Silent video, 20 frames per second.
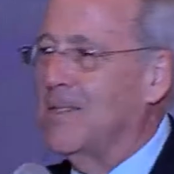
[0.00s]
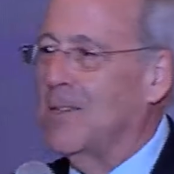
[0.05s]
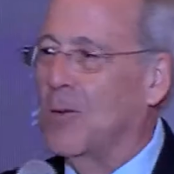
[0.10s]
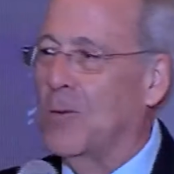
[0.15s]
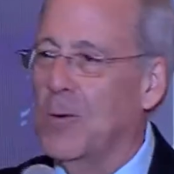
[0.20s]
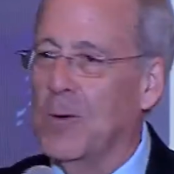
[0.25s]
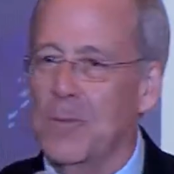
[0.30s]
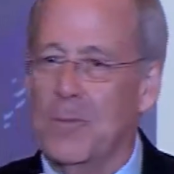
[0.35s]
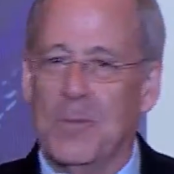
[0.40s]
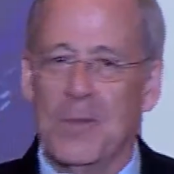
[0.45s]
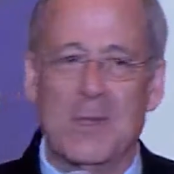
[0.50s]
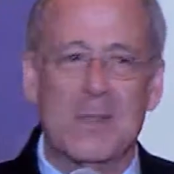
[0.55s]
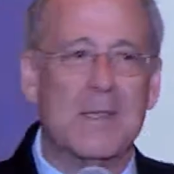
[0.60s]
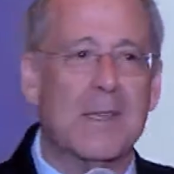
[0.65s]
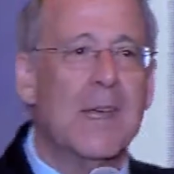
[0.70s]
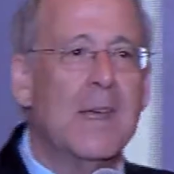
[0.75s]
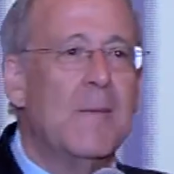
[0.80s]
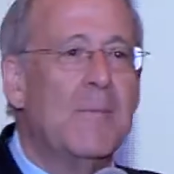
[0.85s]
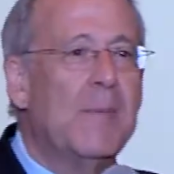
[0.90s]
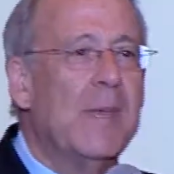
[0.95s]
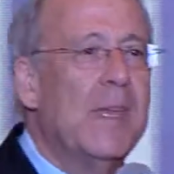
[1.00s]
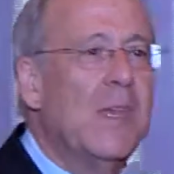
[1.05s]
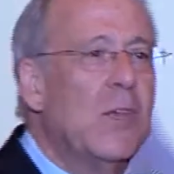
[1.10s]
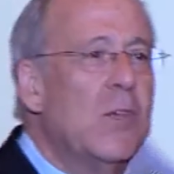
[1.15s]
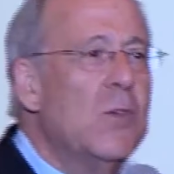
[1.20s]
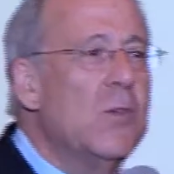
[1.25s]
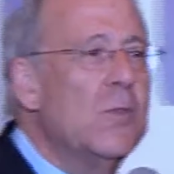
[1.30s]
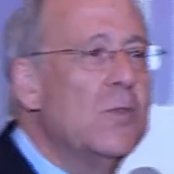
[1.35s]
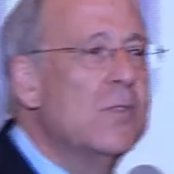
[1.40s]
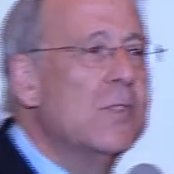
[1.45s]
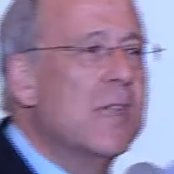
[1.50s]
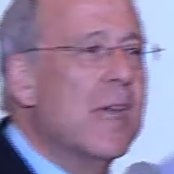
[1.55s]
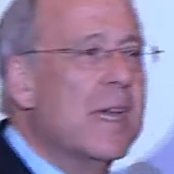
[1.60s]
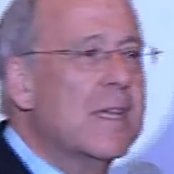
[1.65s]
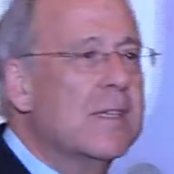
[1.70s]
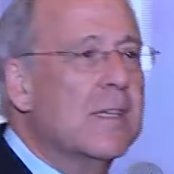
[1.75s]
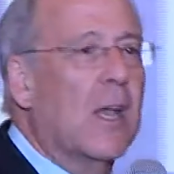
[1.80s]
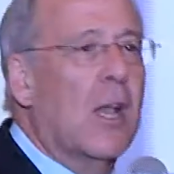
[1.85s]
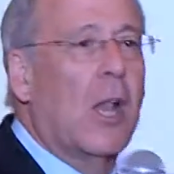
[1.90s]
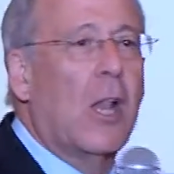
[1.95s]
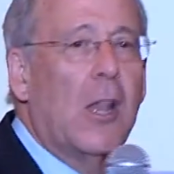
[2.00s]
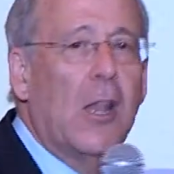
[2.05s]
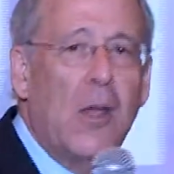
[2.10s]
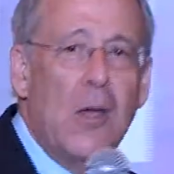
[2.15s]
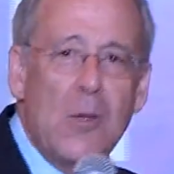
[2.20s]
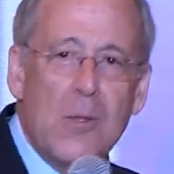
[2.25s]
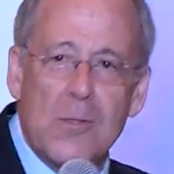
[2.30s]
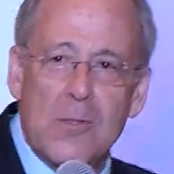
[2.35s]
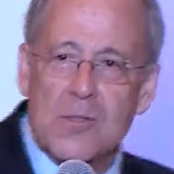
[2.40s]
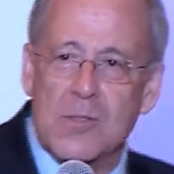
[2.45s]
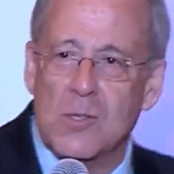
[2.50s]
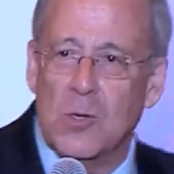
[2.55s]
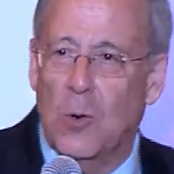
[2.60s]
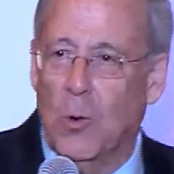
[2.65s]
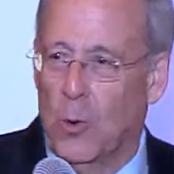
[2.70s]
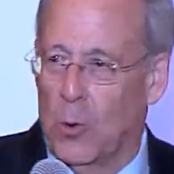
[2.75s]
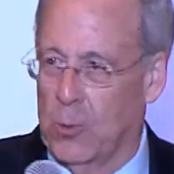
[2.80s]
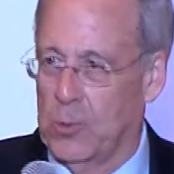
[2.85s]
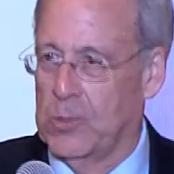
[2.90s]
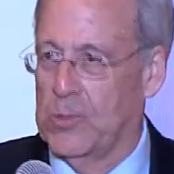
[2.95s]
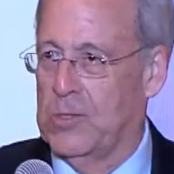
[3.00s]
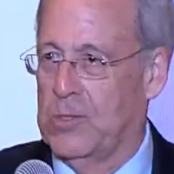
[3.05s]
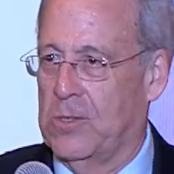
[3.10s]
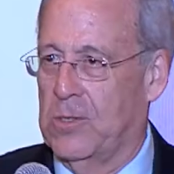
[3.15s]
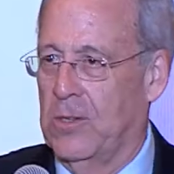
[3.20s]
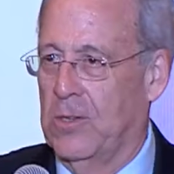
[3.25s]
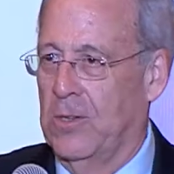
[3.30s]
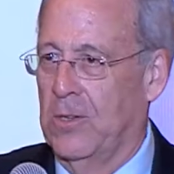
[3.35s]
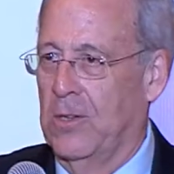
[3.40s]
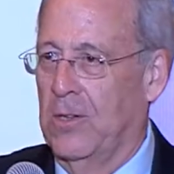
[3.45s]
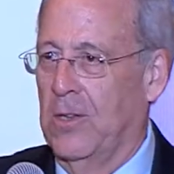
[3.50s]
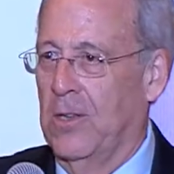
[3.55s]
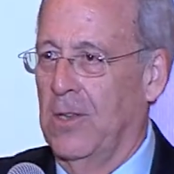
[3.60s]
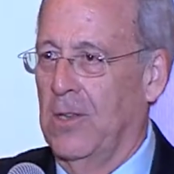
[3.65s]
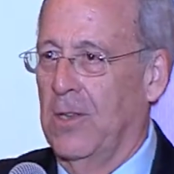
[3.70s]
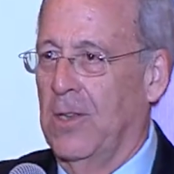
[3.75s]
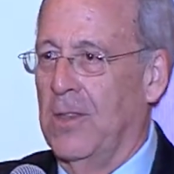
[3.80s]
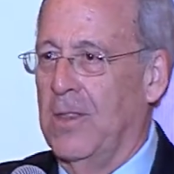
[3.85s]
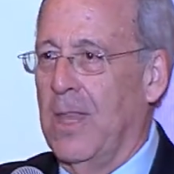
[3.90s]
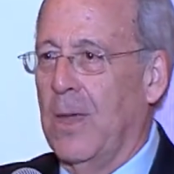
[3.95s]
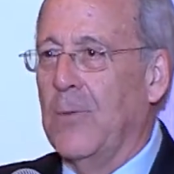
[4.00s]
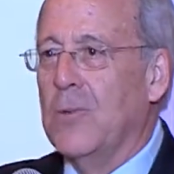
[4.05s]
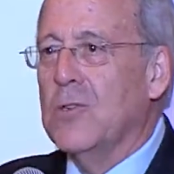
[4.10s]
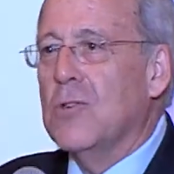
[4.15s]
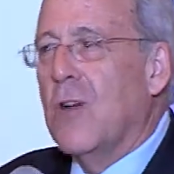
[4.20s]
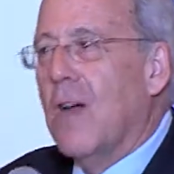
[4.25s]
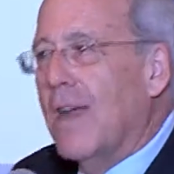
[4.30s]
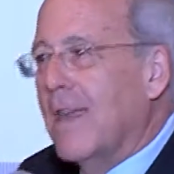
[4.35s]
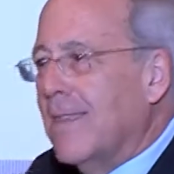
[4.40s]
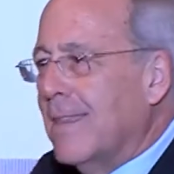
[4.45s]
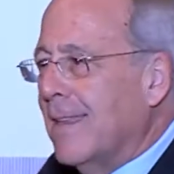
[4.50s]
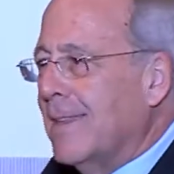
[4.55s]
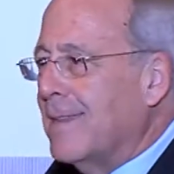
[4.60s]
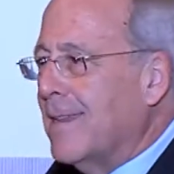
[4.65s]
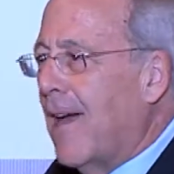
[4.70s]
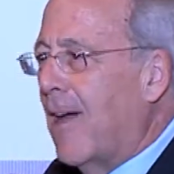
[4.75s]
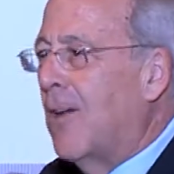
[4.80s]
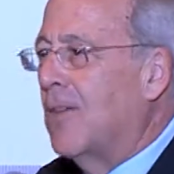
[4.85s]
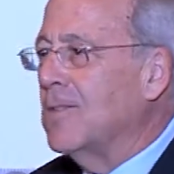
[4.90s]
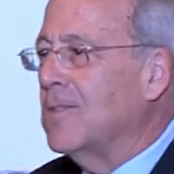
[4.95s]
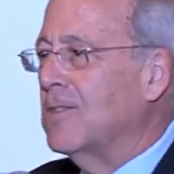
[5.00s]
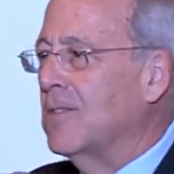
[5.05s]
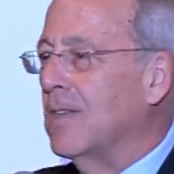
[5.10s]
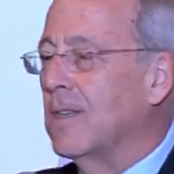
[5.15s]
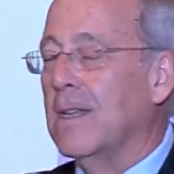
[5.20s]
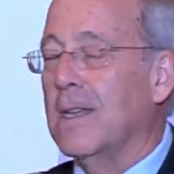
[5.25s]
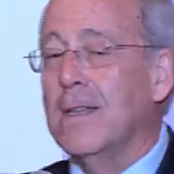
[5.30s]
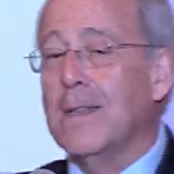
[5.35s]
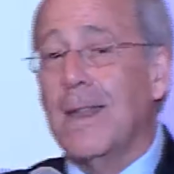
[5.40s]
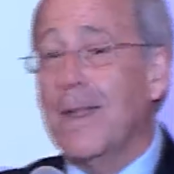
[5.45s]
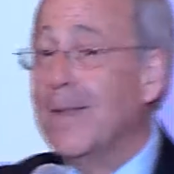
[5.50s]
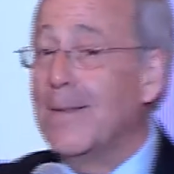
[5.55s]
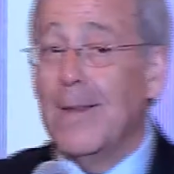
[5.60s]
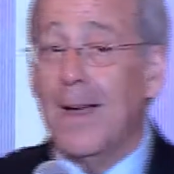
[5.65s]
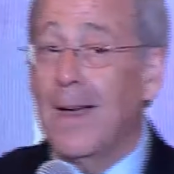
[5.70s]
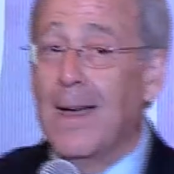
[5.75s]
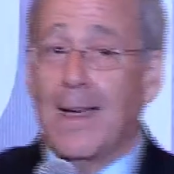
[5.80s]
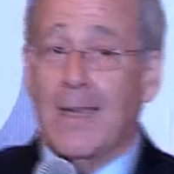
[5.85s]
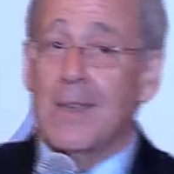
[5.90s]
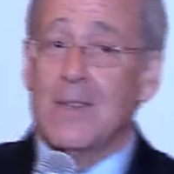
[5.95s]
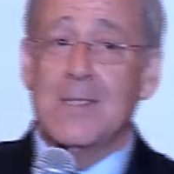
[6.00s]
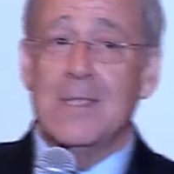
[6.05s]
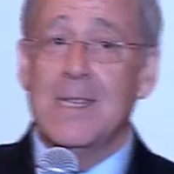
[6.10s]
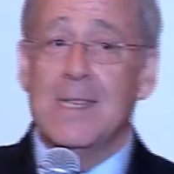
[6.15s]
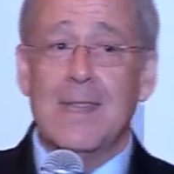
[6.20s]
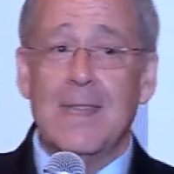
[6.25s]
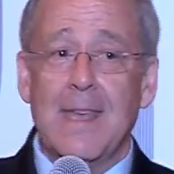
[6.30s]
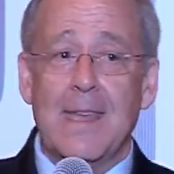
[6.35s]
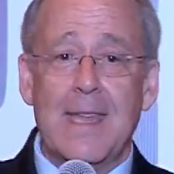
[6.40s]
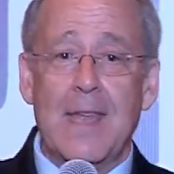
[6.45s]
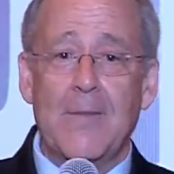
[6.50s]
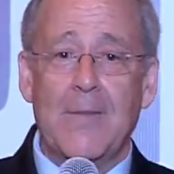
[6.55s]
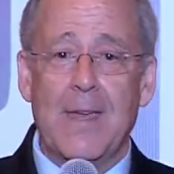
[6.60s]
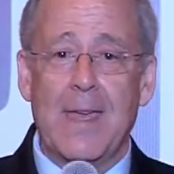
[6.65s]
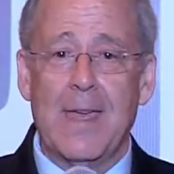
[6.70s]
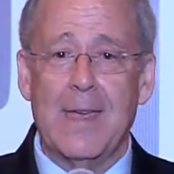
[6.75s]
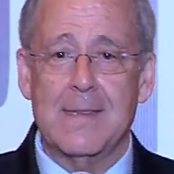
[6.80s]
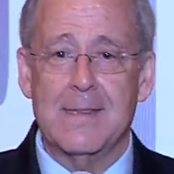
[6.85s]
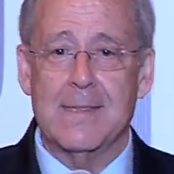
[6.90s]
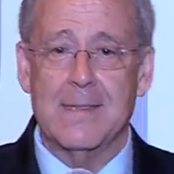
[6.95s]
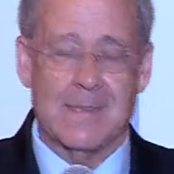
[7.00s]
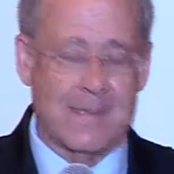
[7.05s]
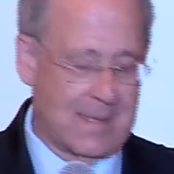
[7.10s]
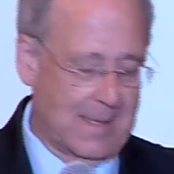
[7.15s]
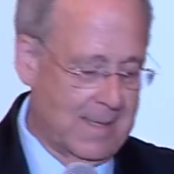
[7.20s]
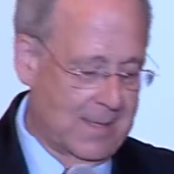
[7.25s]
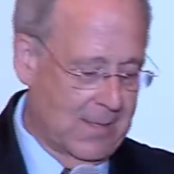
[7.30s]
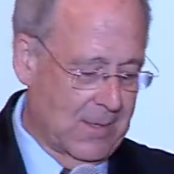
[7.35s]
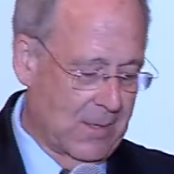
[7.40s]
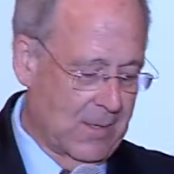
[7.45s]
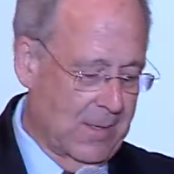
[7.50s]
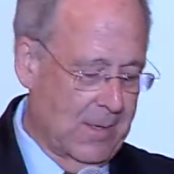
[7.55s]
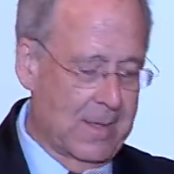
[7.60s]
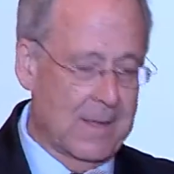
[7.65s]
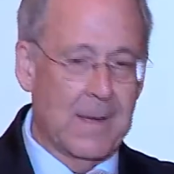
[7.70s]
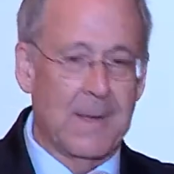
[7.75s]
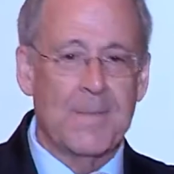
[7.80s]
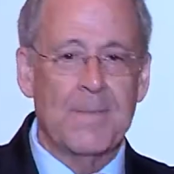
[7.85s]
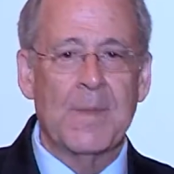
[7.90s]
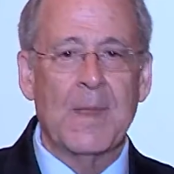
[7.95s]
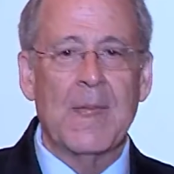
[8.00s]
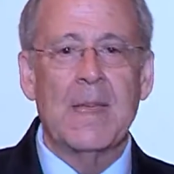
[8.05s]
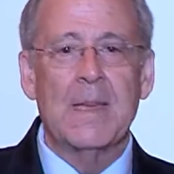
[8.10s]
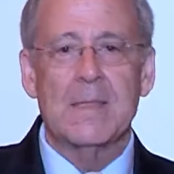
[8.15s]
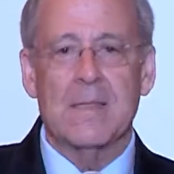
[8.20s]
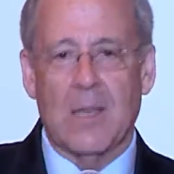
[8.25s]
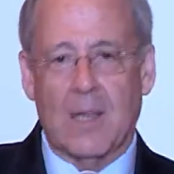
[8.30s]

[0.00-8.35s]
equipment being used as a clothes horse. They were drying their towels in it, and they, I could see they never exercised on it. So